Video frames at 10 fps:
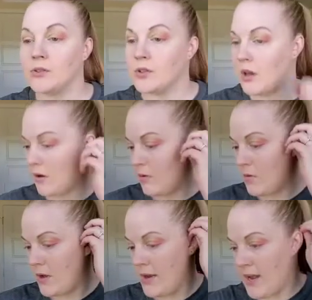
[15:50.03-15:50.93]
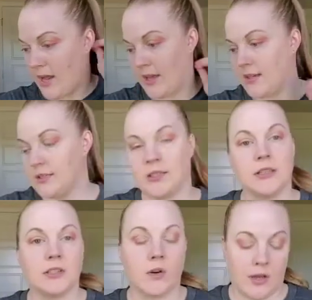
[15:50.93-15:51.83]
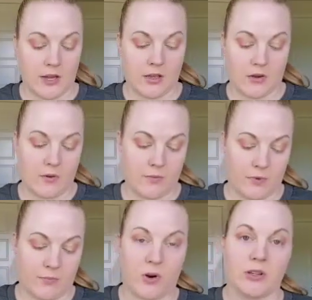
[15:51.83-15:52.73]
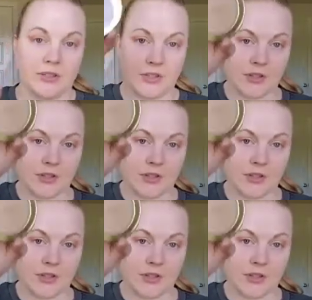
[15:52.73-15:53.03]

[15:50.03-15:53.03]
So next, let's go ahead and go in with bronzer,